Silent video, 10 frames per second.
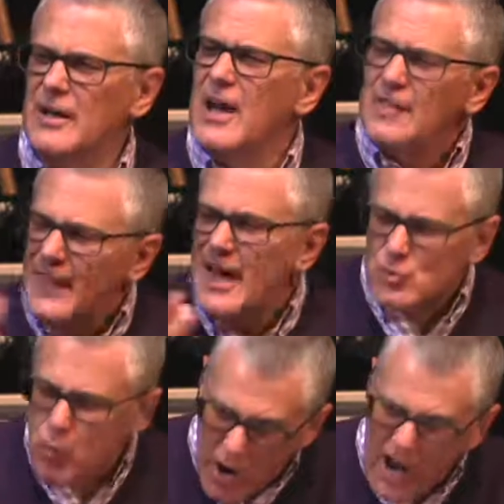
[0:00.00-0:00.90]
And
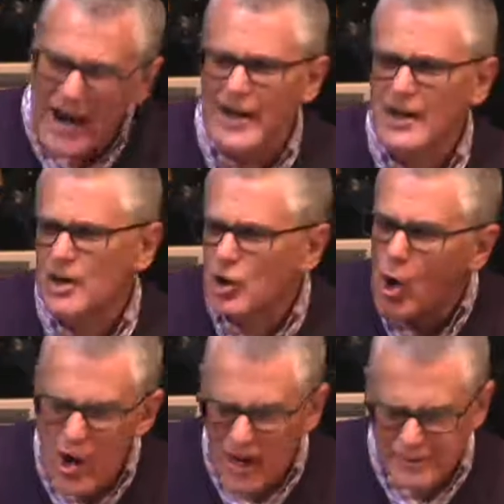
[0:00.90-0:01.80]
that's why
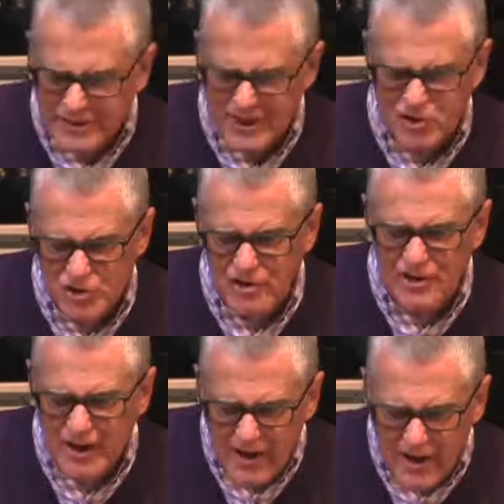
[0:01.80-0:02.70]
cohabitation
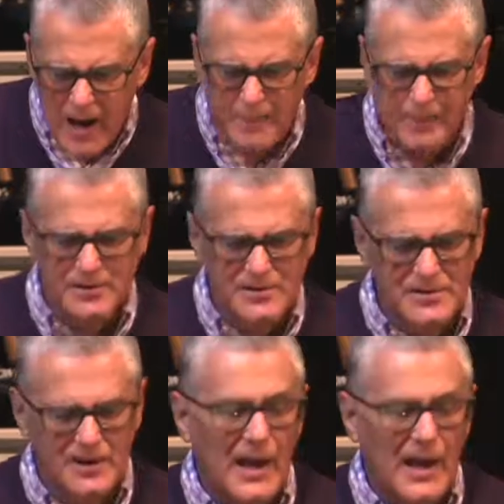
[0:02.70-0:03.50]
happens.